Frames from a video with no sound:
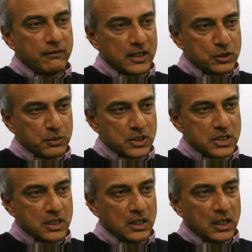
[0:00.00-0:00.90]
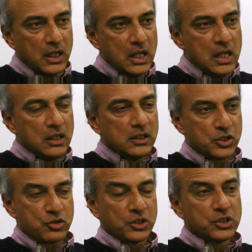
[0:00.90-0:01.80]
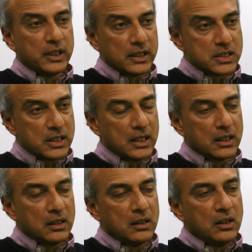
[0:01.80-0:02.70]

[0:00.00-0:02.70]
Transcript: investments in the structured data stack,